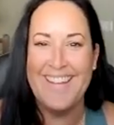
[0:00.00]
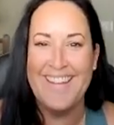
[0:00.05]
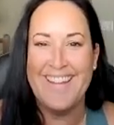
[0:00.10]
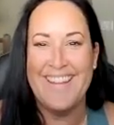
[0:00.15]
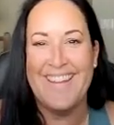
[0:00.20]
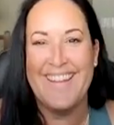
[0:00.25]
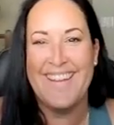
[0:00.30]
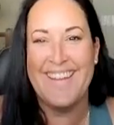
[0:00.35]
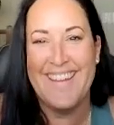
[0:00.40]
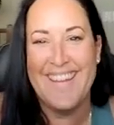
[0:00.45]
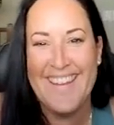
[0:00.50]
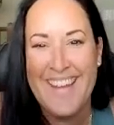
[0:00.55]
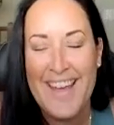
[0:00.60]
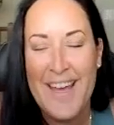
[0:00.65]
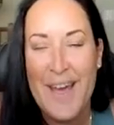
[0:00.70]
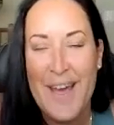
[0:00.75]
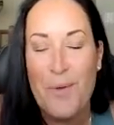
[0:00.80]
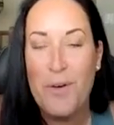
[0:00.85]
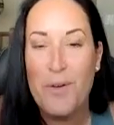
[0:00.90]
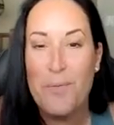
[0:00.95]
Yeah.
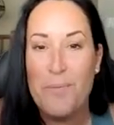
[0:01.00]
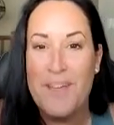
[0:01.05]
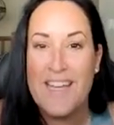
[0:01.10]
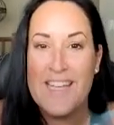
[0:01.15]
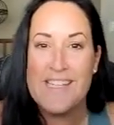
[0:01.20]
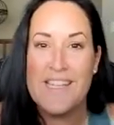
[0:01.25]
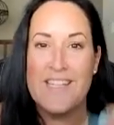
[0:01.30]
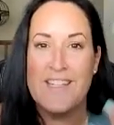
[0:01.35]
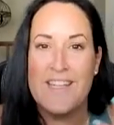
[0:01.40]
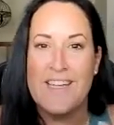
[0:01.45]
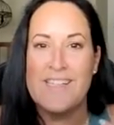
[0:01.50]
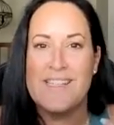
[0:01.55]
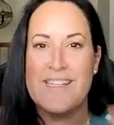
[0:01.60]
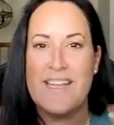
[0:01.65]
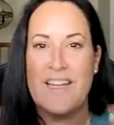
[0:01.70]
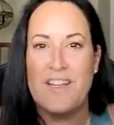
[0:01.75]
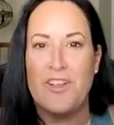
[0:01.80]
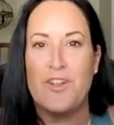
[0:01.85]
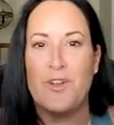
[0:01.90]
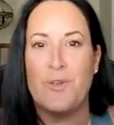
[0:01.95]
Well, because it does
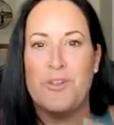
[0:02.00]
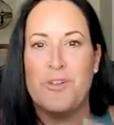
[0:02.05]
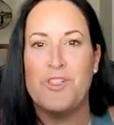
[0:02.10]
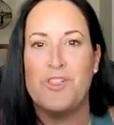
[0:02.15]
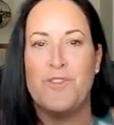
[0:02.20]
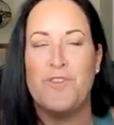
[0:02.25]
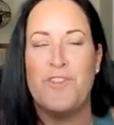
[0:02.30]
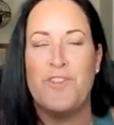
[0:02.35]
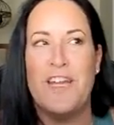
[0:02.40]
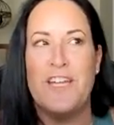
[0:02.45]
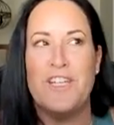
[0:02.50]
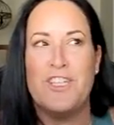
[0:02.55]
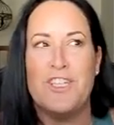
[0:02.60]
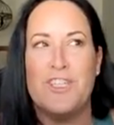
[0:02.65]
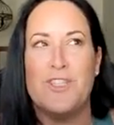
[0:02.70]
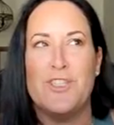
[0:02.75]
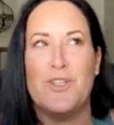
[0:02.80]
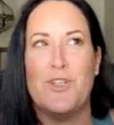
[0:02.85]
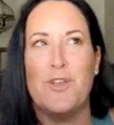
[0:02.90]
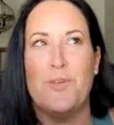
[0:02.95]
cellular
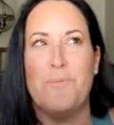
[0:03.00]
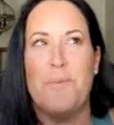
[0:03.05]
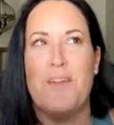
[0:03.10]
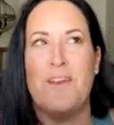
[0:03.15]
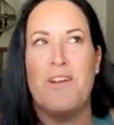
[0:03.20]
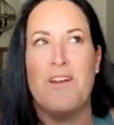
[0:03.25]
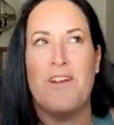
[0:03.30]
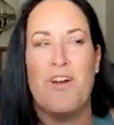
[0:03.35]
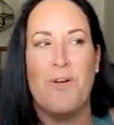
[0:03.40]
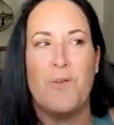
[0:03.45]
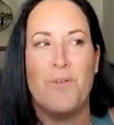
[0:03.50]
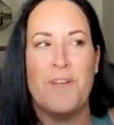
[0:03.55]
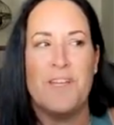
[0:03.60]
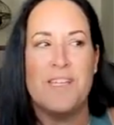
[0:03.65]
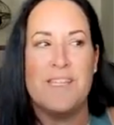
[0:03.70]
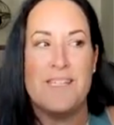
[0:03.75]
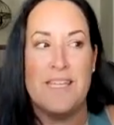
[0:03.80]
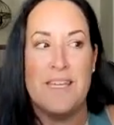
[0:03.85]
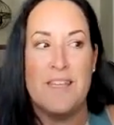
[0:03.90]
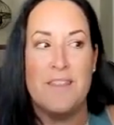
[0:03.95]
rejuvenation, so you may not
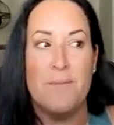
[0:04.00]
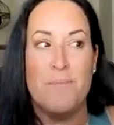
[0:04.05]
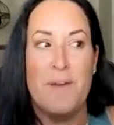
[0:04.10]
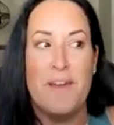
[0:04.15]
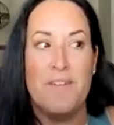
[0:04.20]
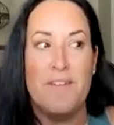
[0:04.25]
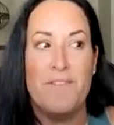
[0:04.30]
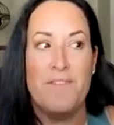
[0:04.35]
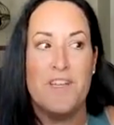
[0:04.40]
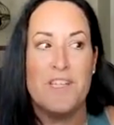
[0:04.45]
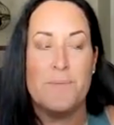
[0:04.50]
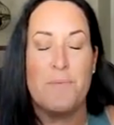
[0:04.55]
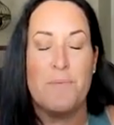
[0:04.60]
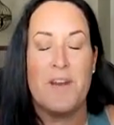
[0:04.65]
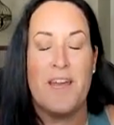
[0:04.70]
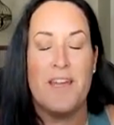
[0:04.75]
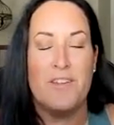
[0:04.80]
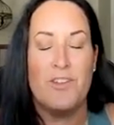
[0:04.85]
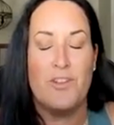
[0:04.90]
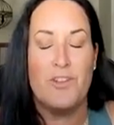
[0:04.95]
always see the benefits, but
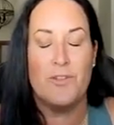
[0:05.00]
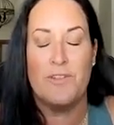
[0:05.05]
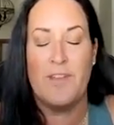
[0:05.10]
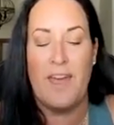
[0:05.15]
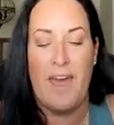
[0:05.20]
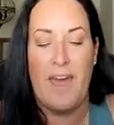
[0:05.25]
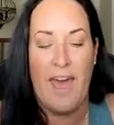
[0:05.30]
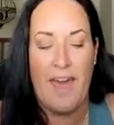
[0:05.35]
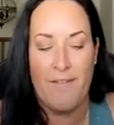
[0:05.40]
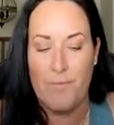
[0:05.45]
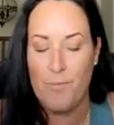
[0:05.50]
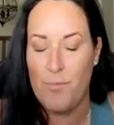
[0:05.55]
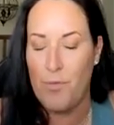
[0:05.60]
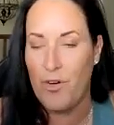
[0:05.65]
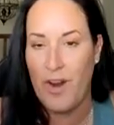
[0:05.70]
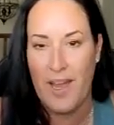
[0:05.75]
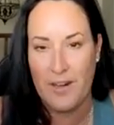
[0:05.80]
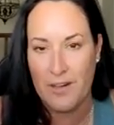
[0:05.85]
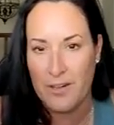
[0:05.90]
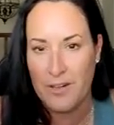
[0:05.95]
I do have
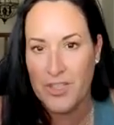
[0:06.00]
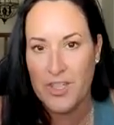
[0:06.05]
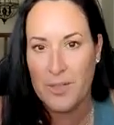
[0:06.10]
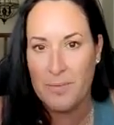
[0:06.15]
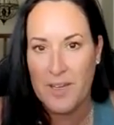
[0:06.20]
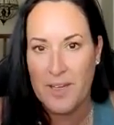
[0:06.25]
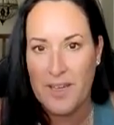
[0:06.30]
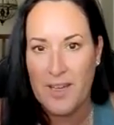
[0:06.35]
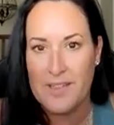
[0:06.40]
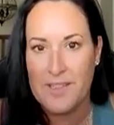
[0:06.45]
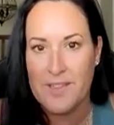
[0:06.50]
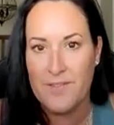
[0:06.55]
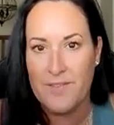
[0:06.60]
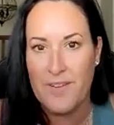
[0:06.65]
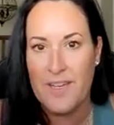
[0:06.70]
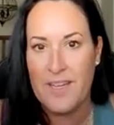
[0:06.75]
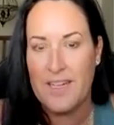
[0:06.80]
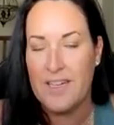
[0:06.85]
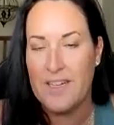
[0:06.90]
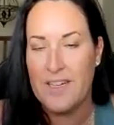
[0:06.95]
more energy because of
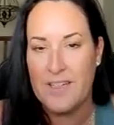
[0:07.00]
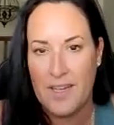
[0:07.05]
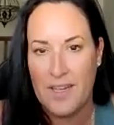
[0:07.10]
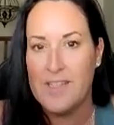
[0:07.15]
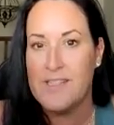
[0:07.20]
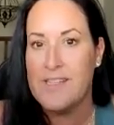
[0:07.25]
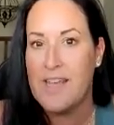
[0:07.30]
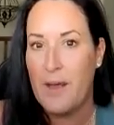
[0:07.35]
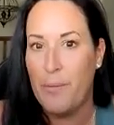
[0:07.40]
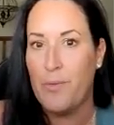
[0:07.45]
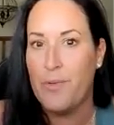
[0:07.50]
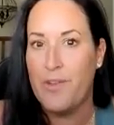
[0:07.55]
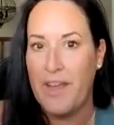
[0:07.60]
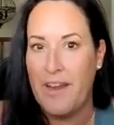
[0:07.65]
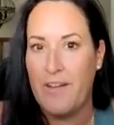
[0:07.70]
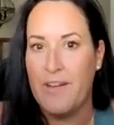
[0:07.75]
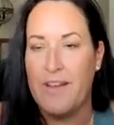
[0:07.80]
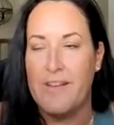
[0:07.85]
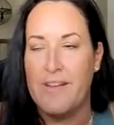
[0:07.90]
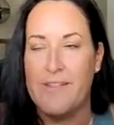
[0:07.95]
it, and it does help with
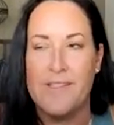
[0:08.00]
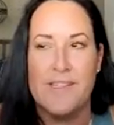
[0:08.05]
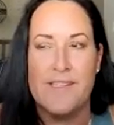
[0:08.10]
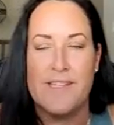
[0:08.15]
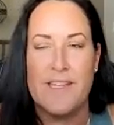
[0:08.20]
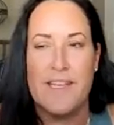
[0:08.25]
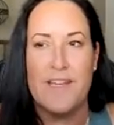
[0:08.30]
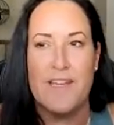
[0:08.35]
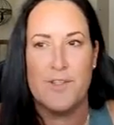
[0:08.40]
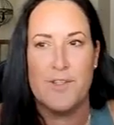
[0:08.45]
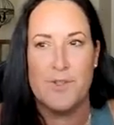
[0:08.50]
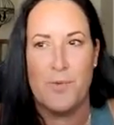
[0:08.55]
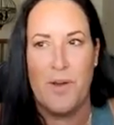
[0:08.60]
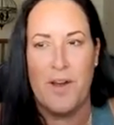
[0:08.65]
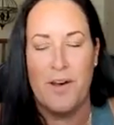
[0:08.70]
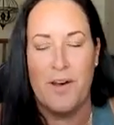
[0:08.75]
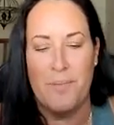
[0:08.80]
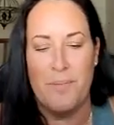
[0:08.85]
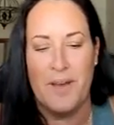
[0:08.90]
hair, nails, and skin as well.